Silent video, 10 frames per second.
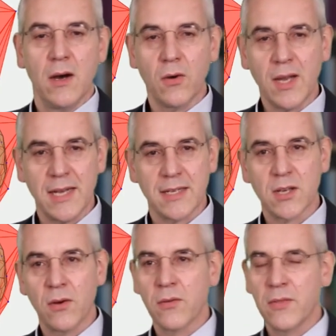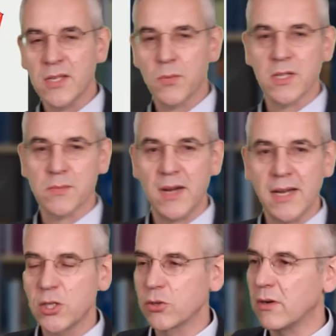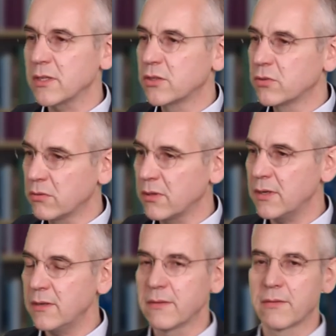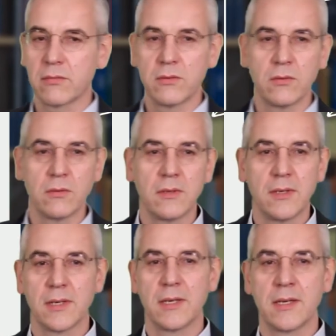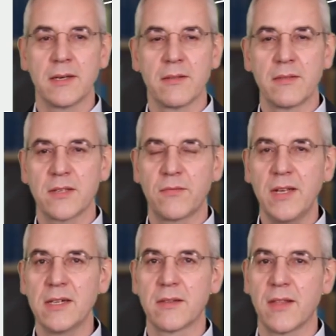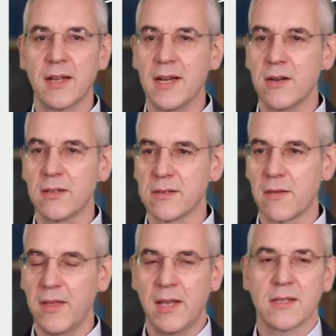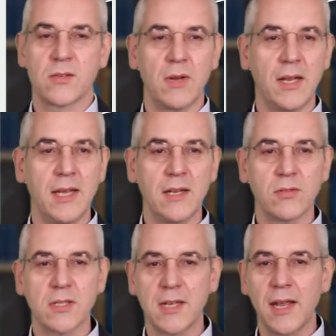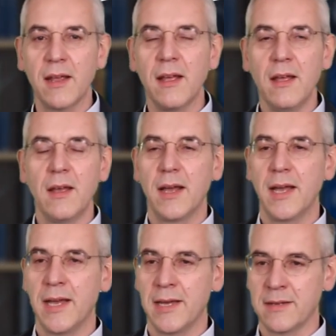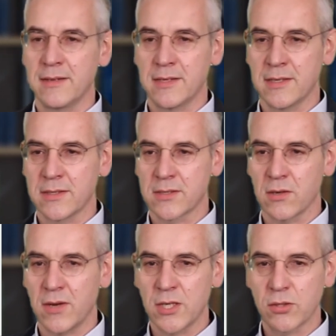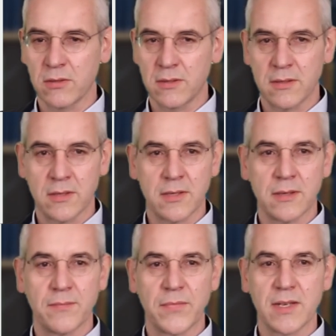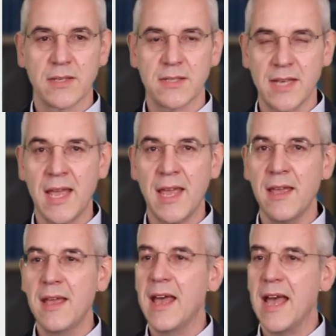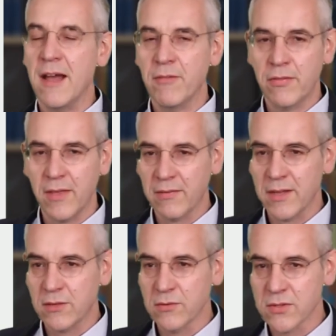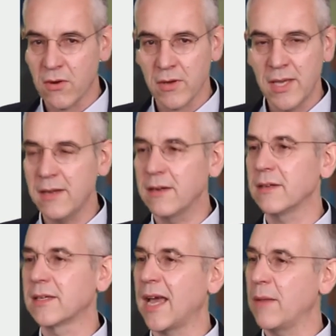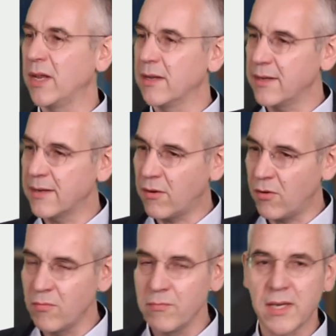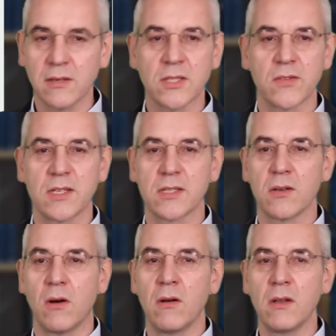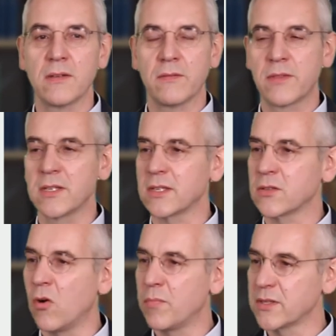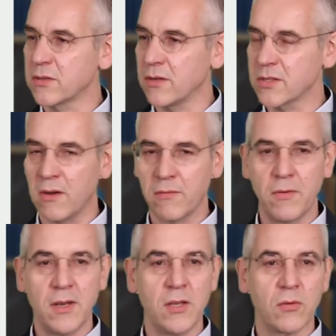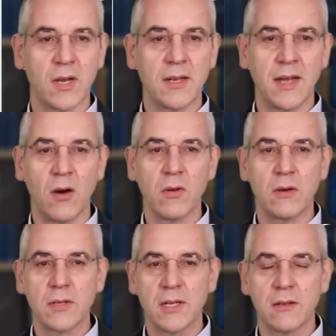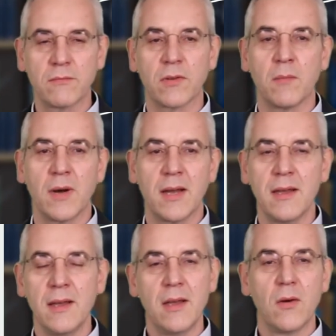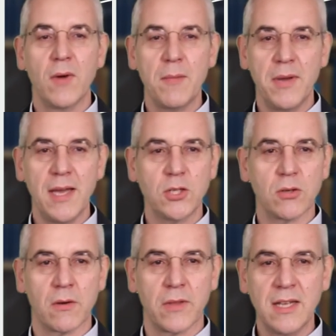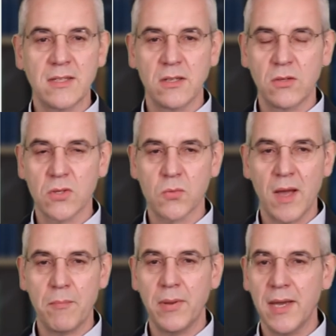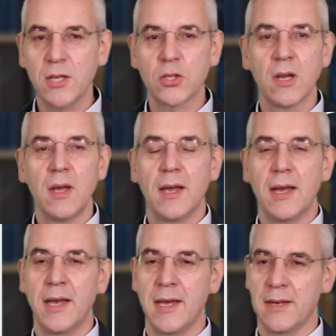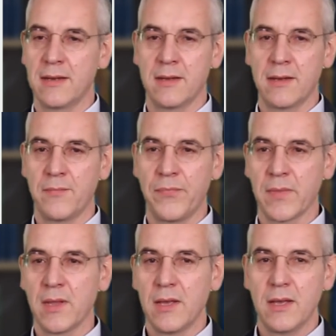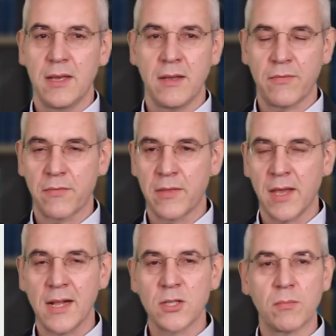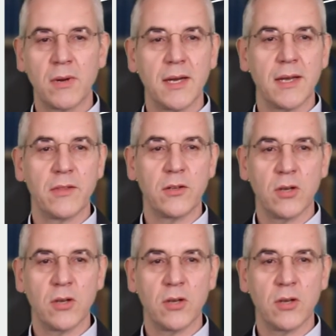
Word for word: Okay, so this was my short tour through uh, this field that I think is really interesting. And uh, so I should um, say everything that you saw here can be done at home because this is all of this is open source software. You can download it from my webpage or the Institute's webpage. And um, if the algebra and the